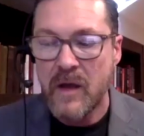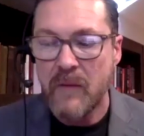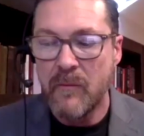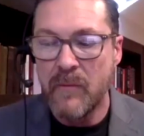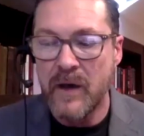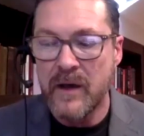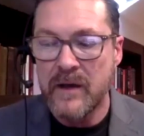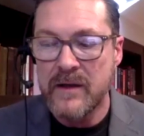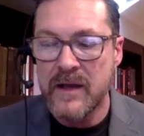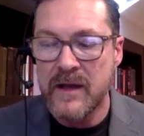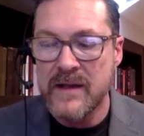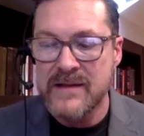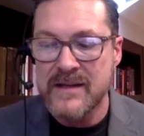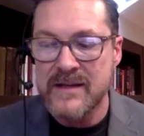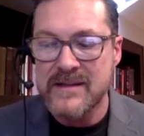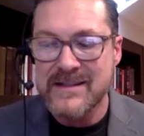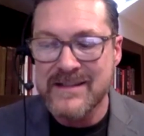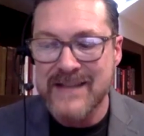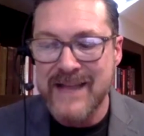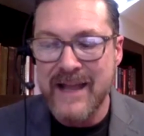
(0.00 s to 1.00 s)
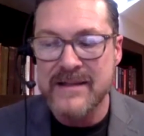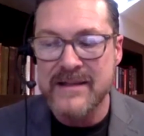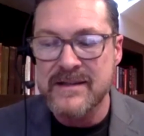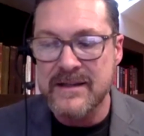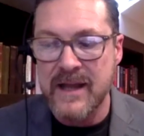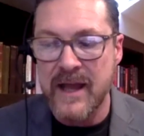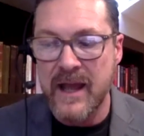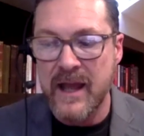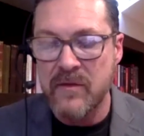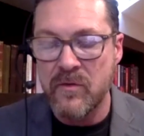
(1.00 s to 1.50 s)
But as it stands
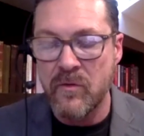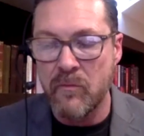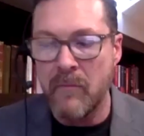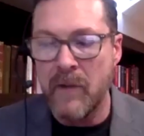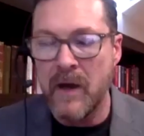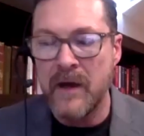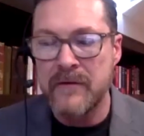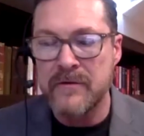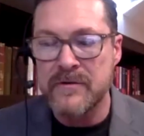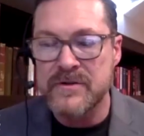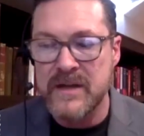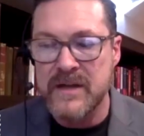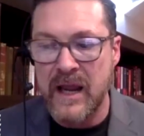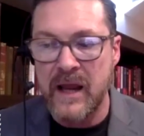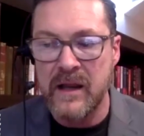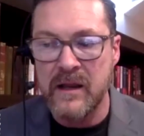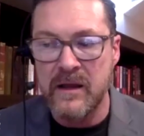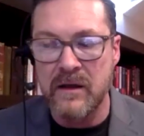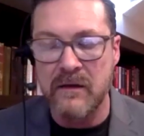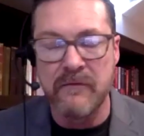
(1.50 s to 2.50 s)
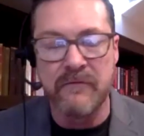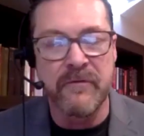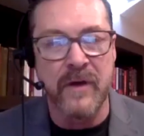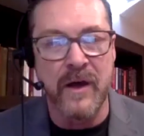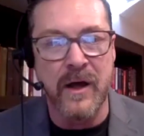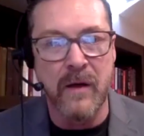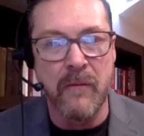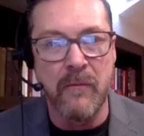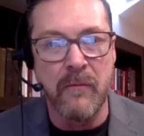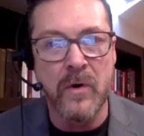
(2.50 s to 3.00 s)
today, my understanding of
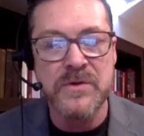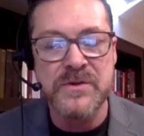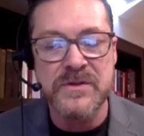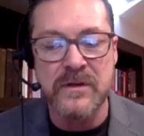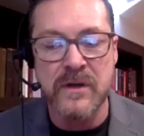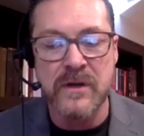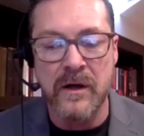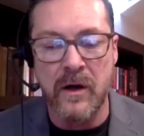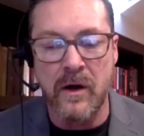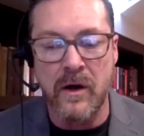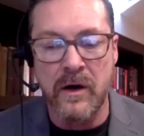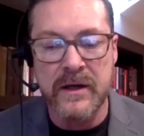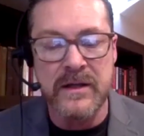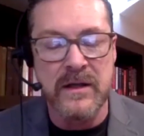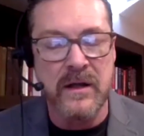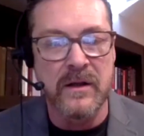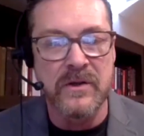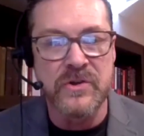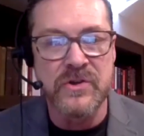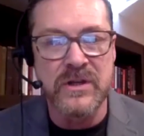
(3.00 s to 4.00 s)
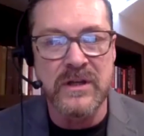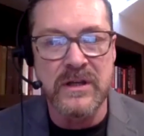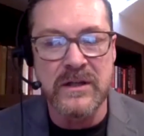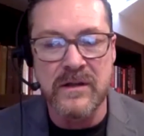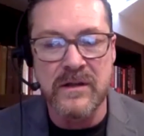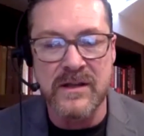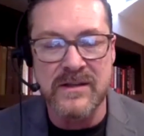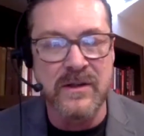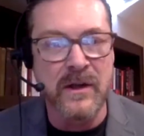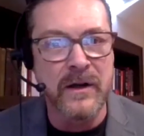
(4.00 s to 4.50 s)
most archaeology
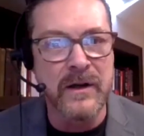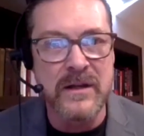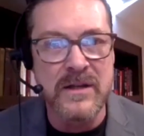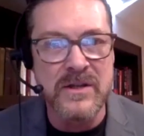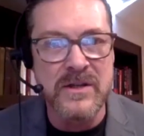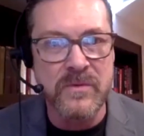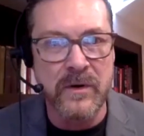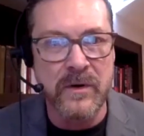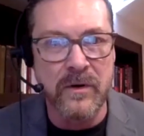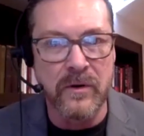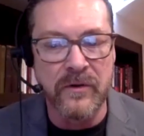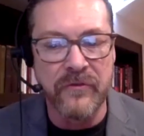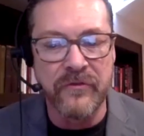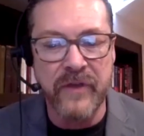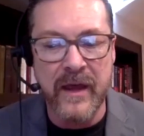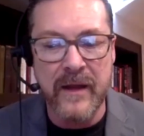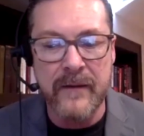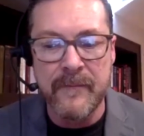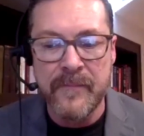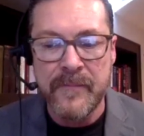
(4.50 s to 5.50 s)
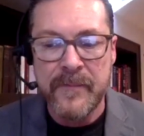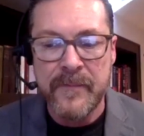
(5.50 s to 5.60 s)
that's done in Israel is that